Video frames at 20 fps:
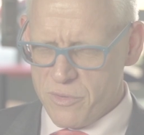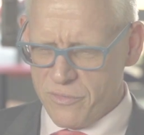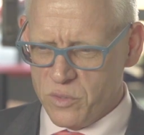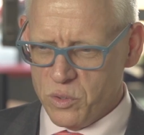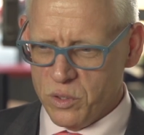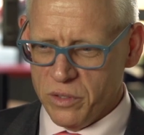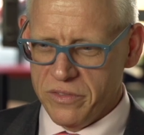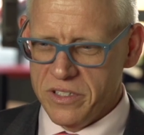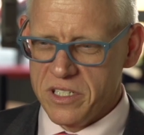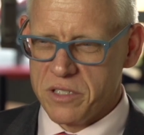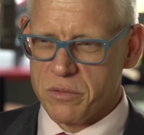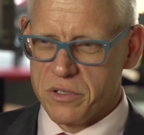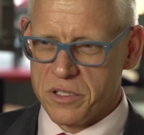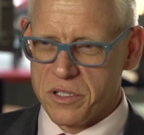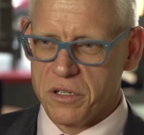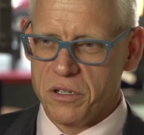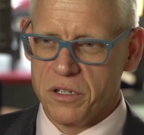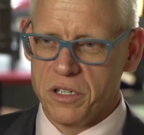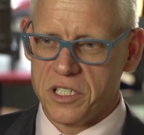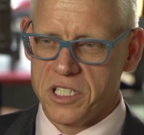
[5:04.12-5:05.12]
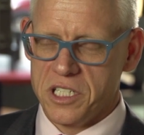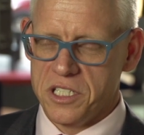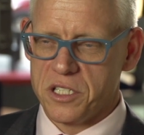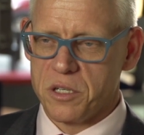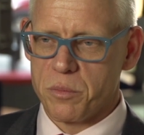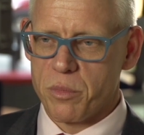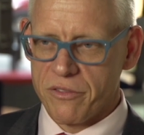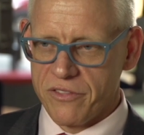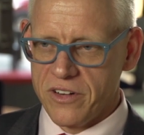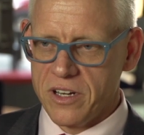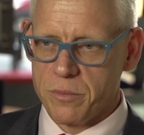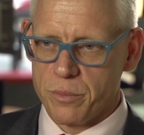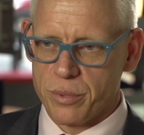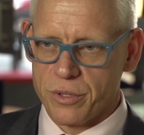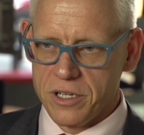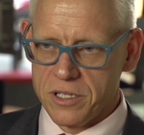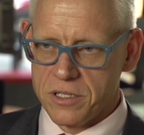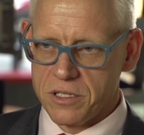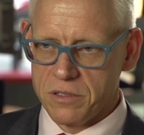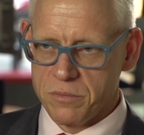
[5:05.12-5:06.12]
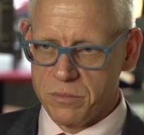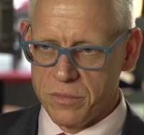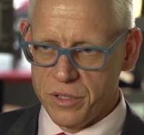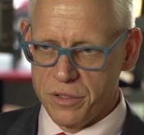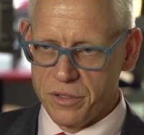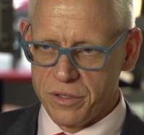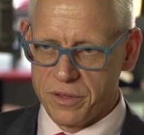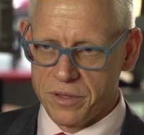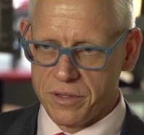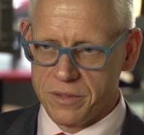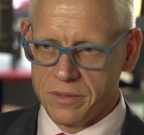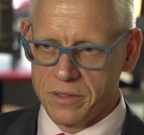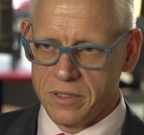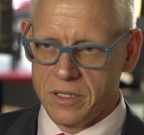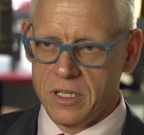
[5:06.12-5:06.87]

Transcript: of all of this research is to prevent preterm birth.